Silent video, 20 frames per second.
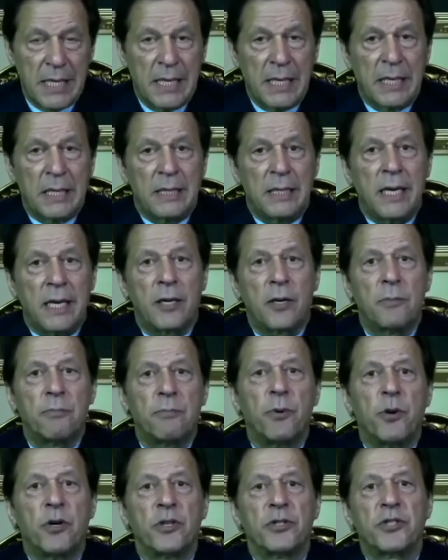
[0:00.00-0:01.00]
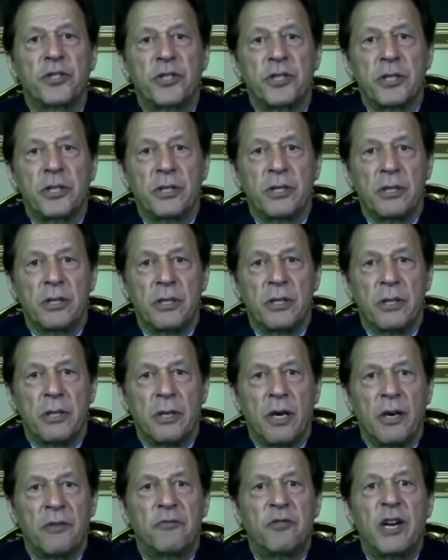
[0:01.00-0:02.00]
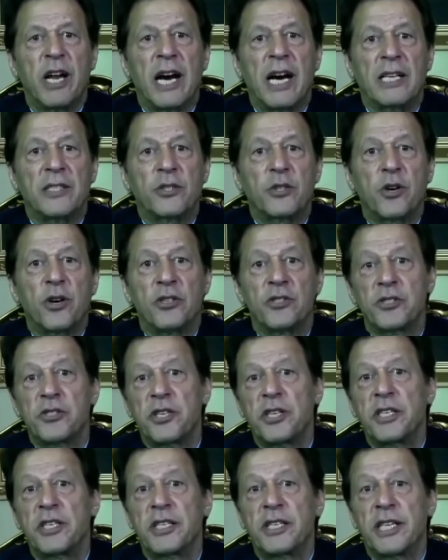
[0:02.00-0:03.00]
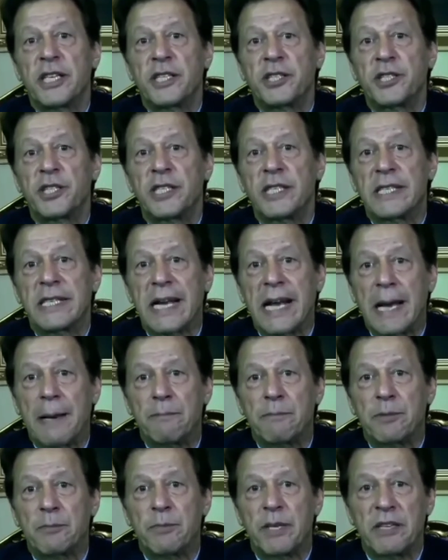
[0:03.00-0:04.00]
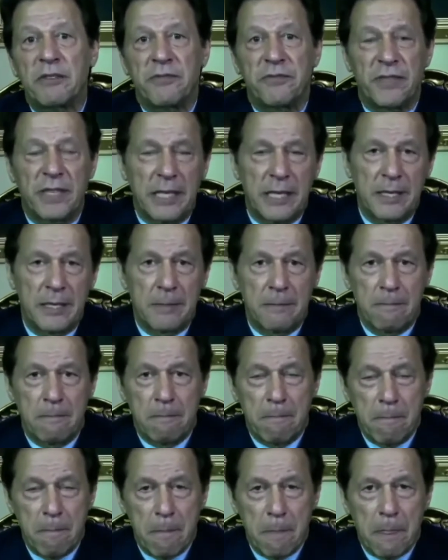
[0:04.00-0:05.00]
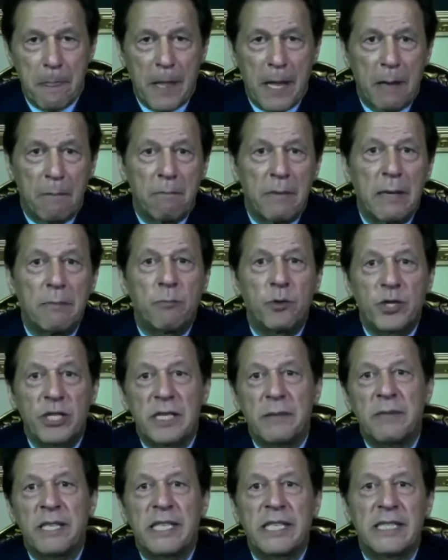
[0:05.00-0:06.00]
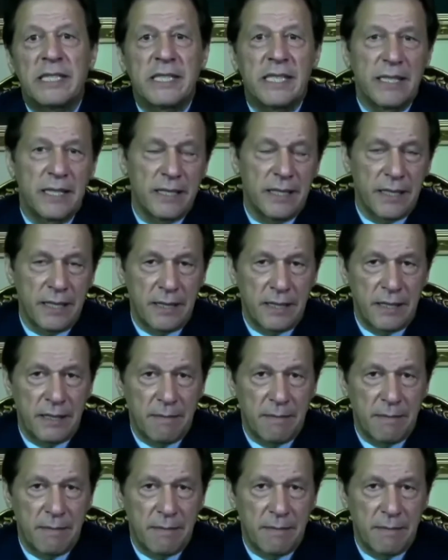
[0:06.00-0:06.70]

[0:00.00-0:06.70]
There are reports of large concentration camps being filled by Muslim Indian citizens.